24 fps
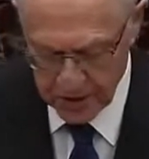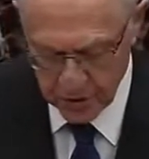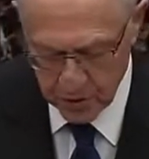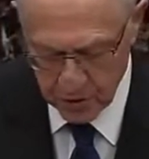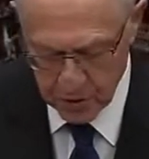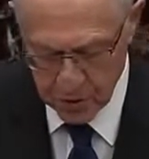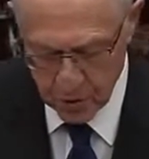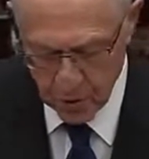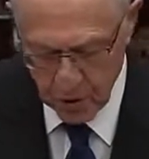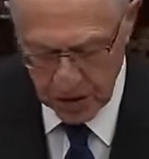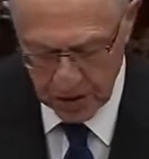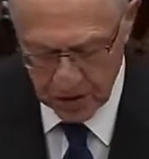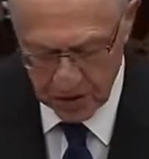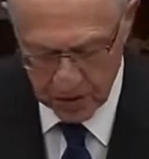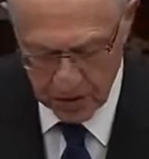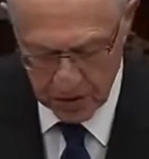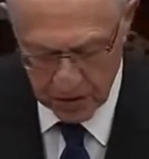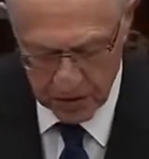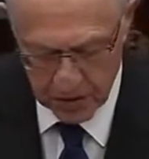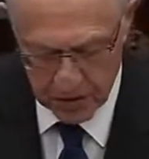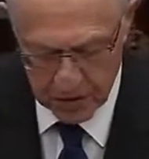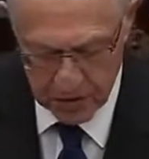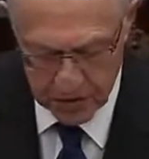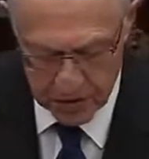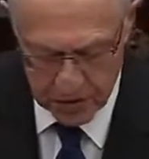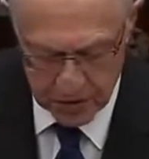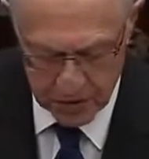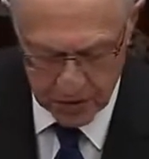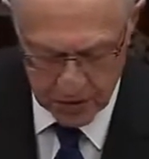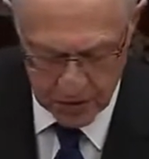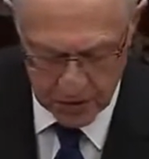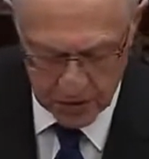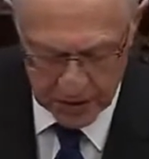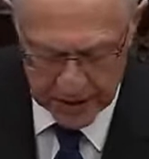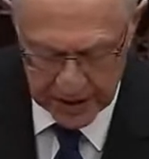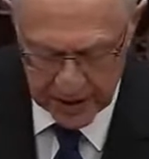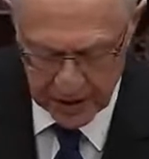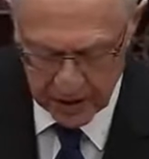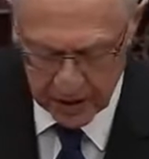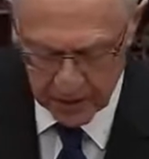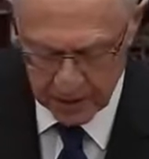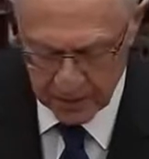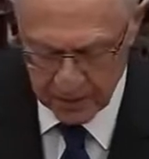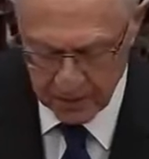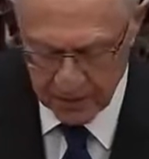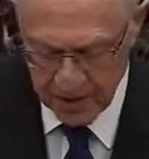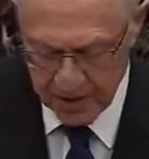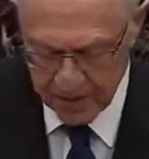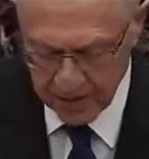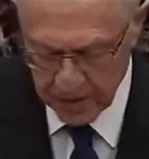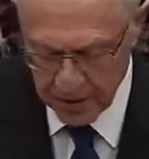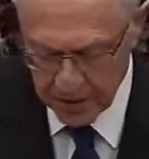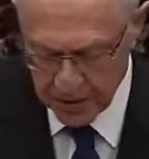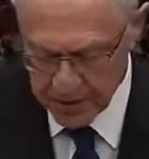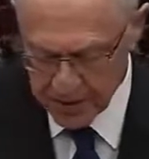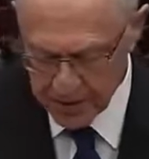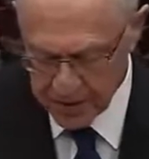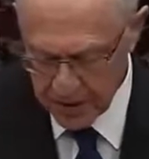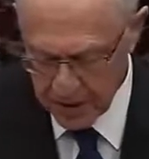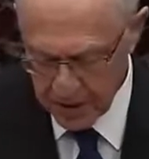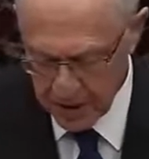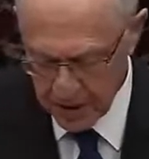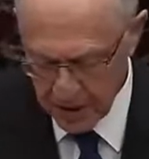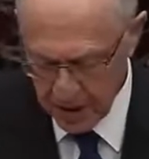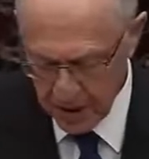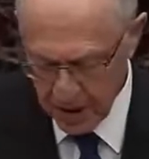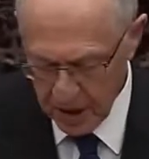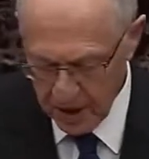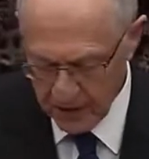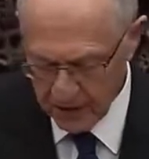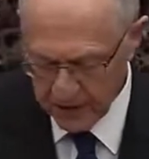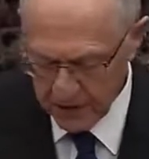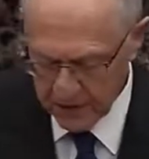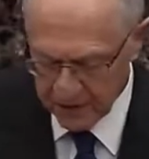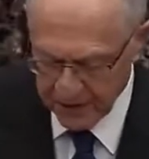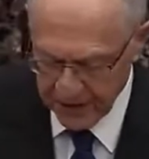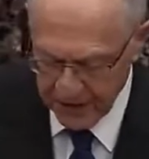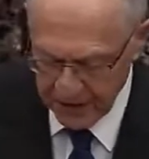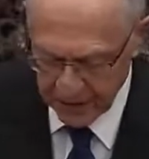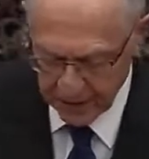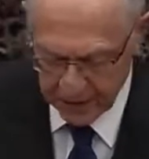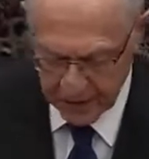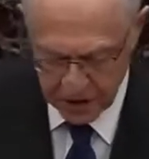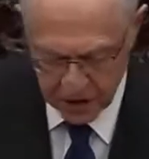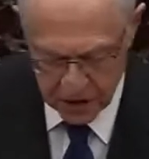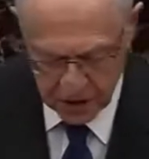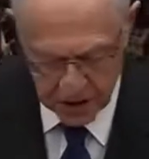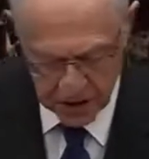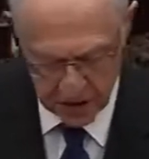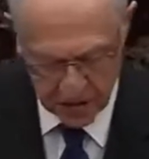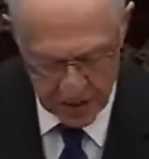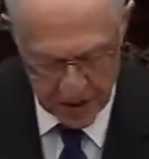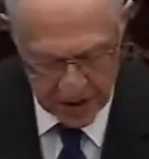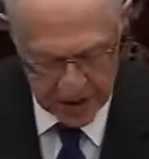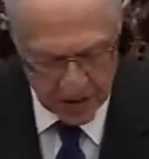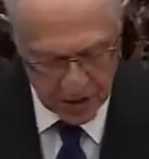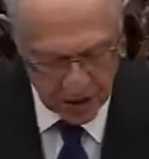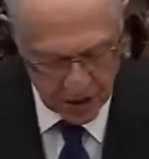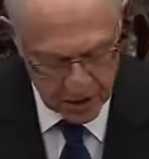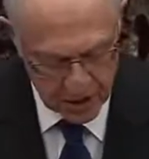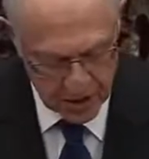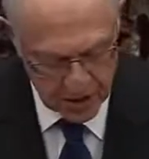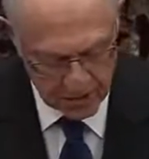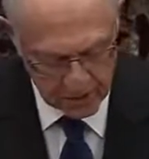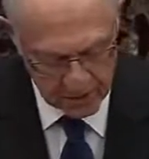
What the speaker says: It was well known to the legal members of the founding generation.